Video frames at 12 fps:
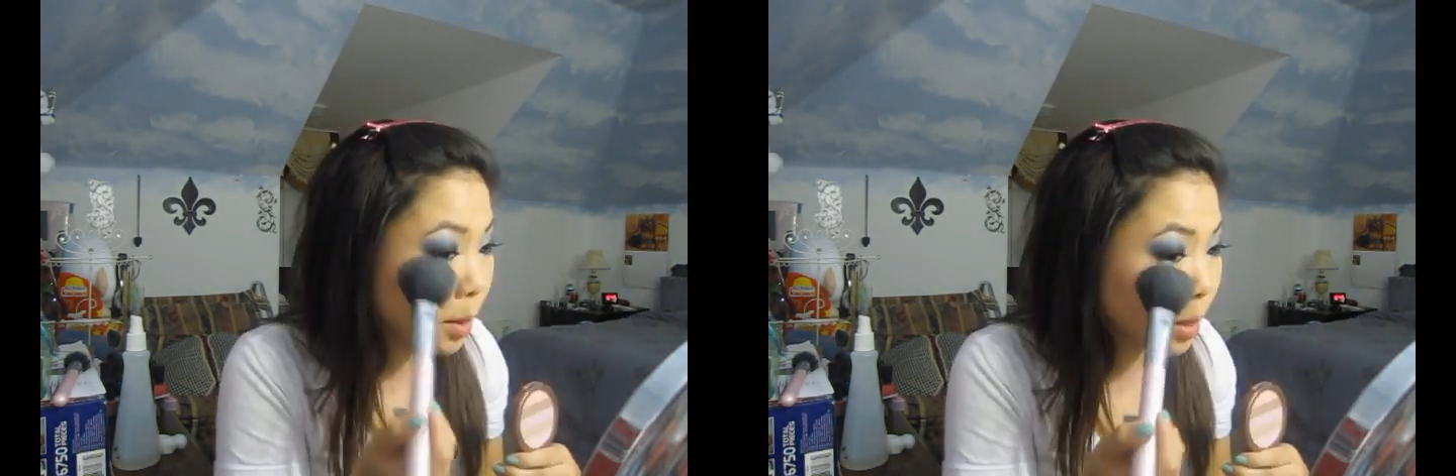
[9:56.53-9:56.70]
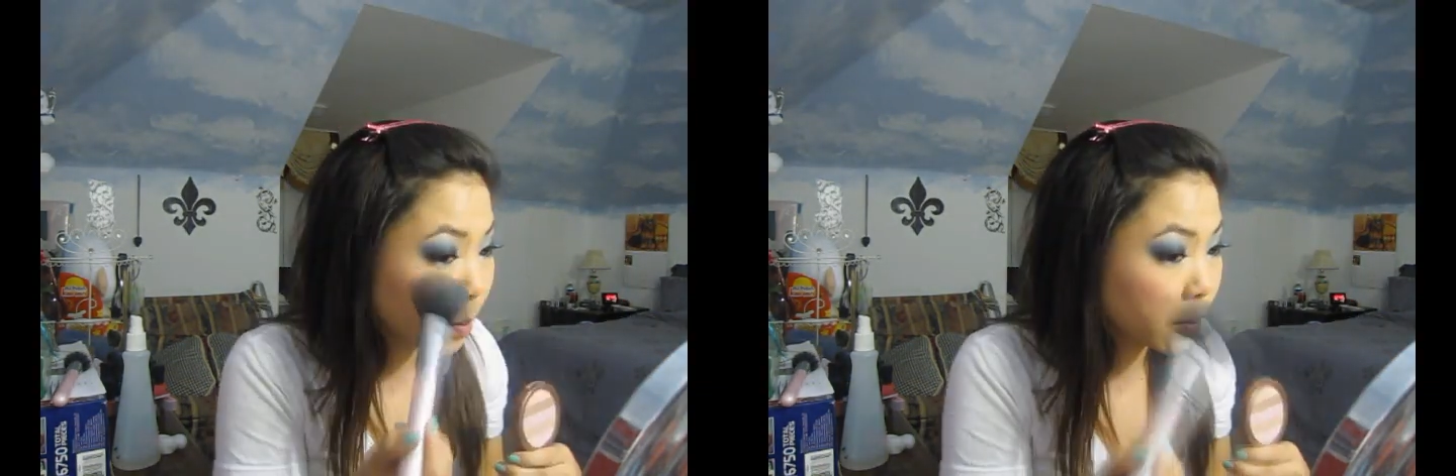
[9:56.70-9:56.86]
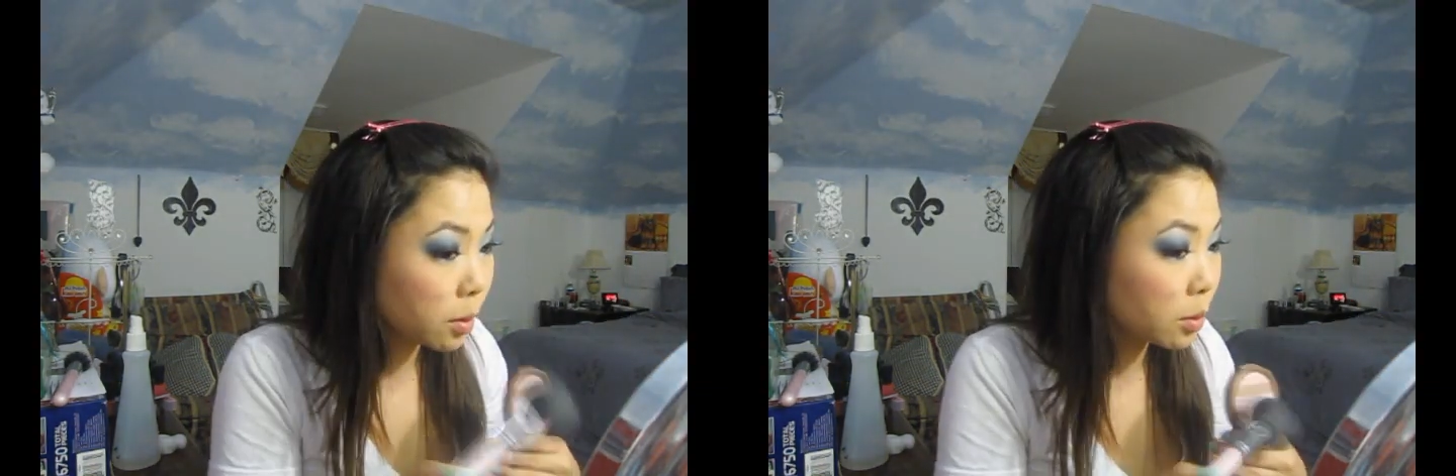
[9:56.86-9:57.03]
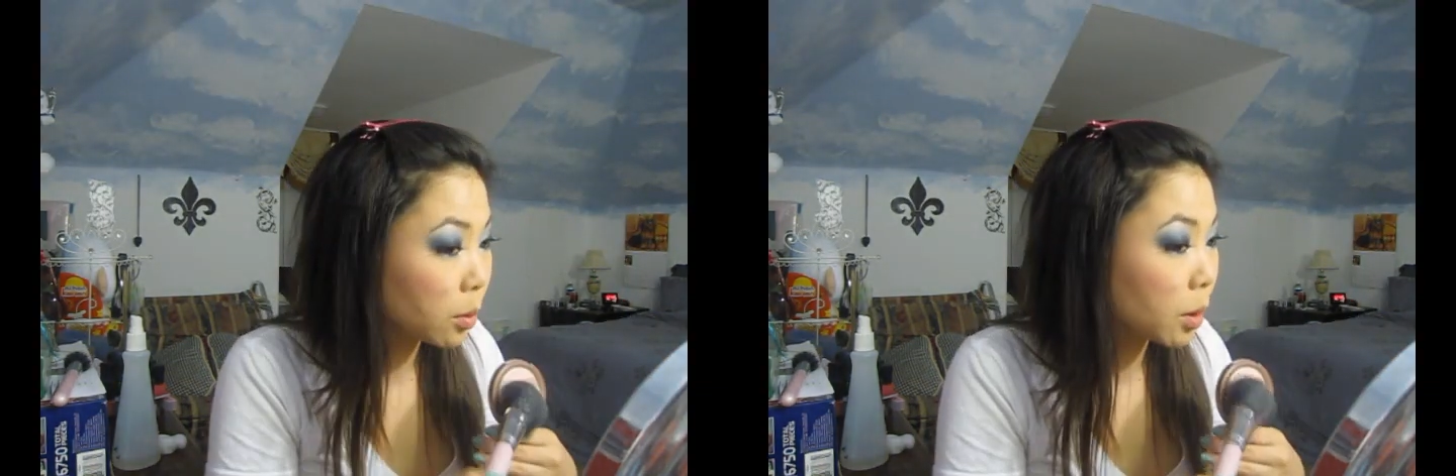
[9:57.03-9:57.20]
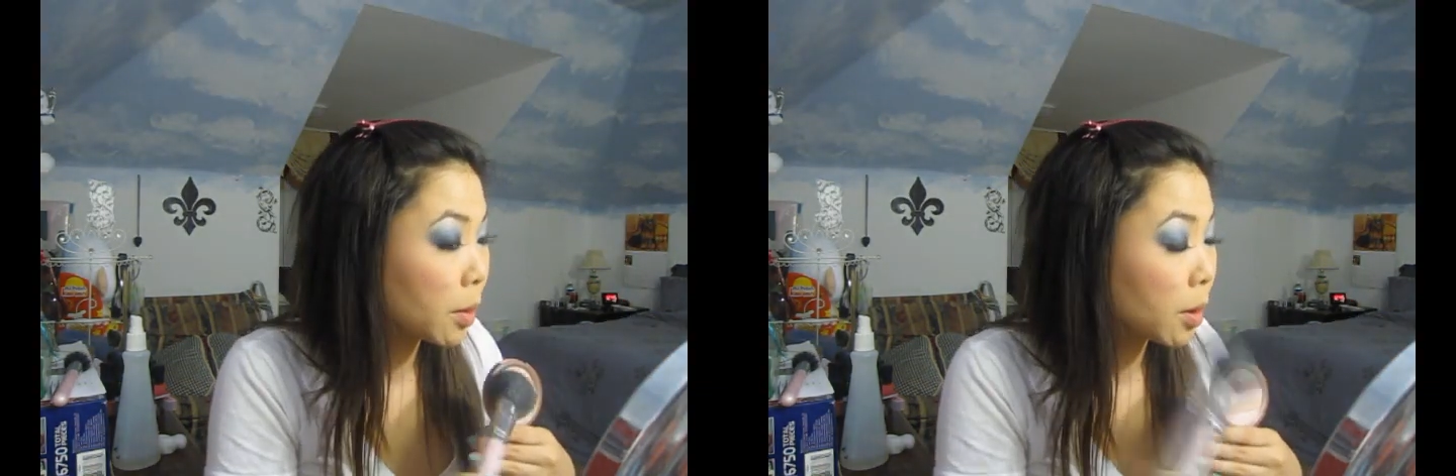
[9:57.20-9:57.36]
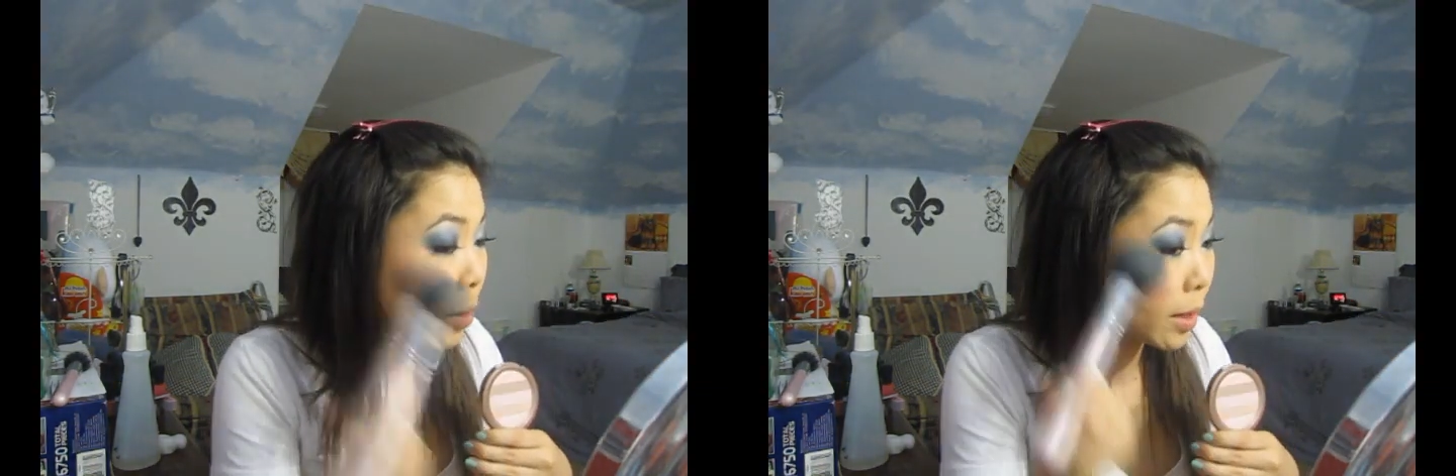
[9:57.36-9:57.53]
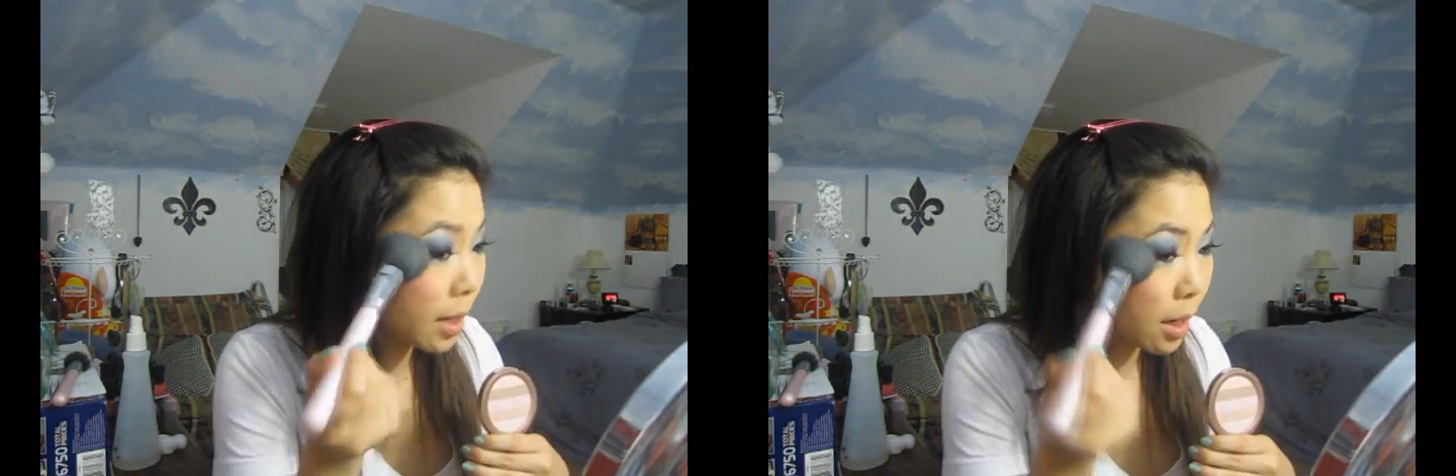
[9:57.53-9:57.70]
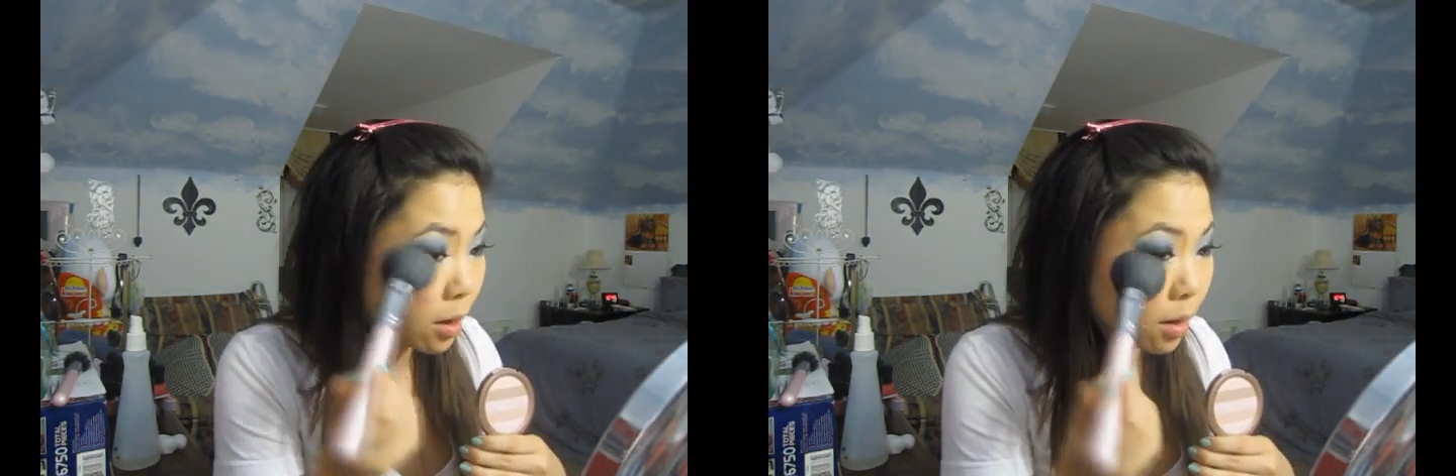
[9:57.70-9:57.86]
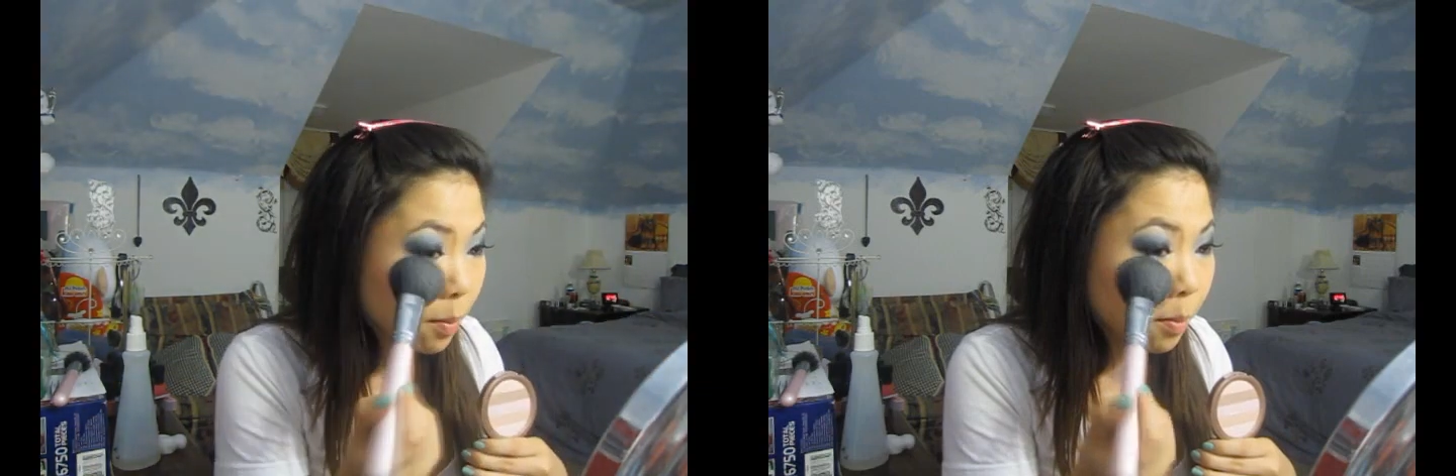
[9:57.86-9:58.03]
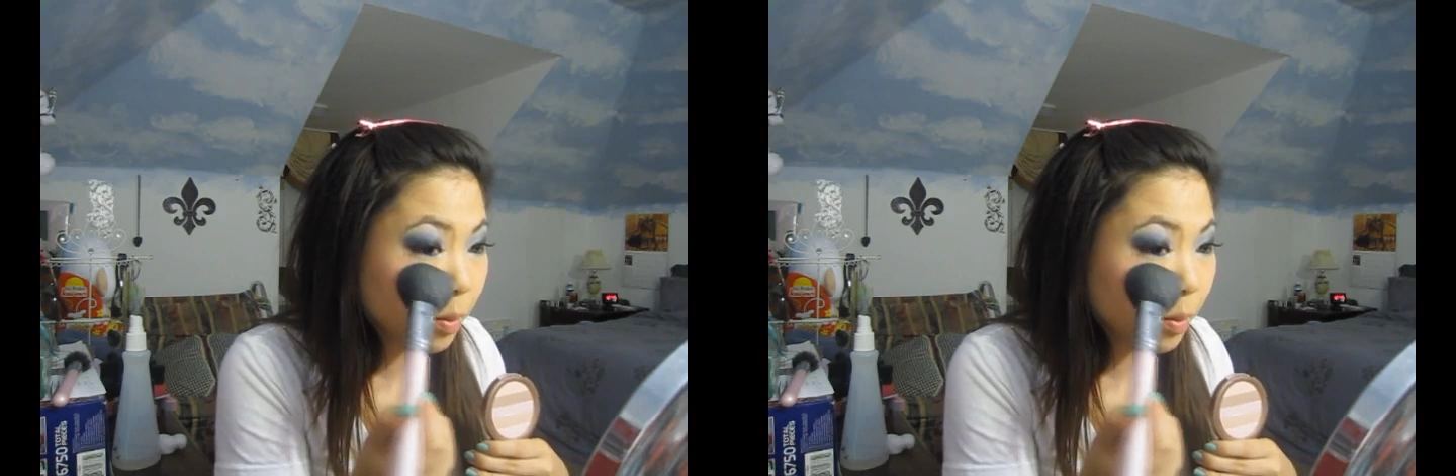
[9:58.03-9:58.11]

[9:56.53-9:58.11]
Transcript: My temples work my way down